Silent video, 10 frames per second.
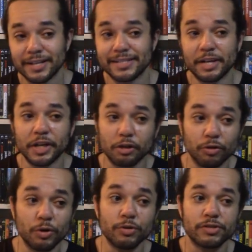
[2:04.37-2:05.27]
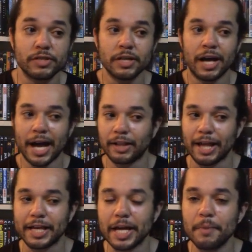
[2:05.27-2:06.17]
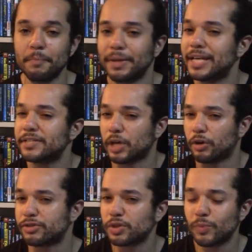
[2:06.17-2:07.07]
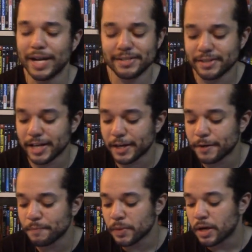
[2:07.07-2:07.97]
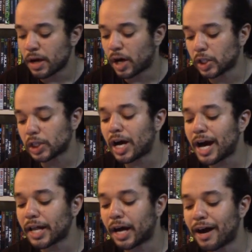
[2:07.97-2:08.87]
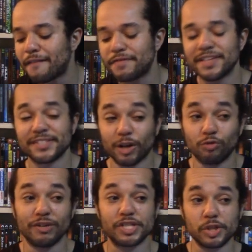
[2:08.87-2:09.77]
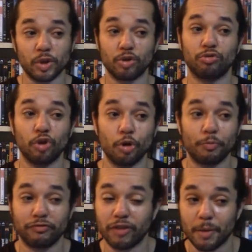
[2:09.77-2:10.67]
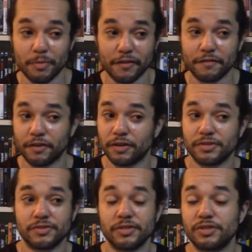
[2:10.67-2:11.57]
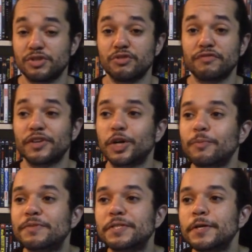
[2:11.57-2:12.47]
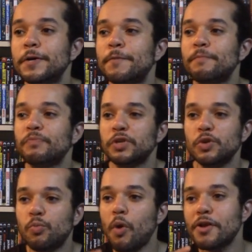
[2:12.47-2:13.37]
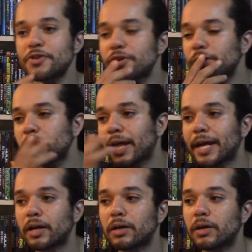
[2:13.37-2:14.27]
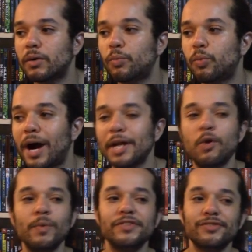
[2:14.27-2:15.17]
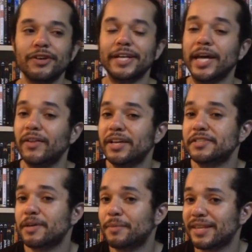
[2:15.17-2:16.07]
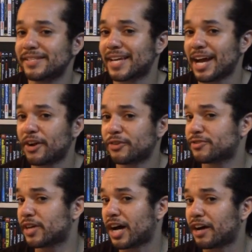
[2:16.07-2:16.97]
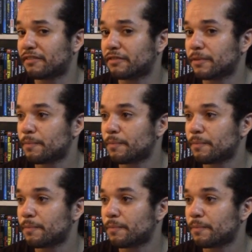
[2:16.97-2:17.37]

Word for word: Terry Crews, I like him, but he's also wasted here. A lot of this original group from the first two films, you wonder, like, why don't we start killing some of these characters off?